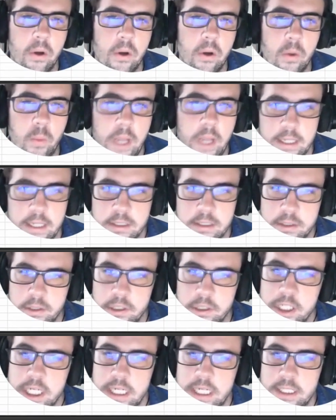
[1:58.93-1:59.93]
we had
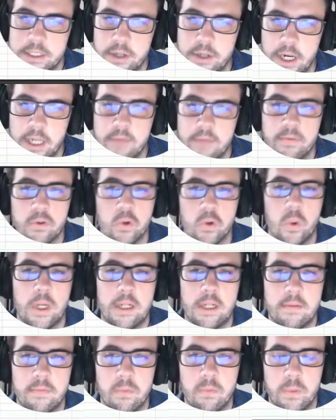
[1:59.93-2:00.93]
search ads running for
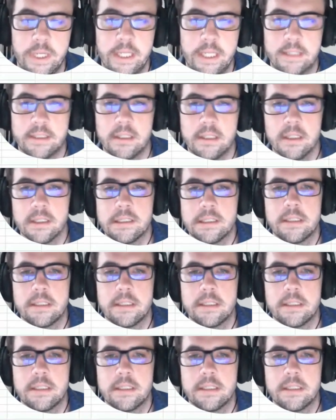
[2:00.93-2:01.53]
12 weeks in this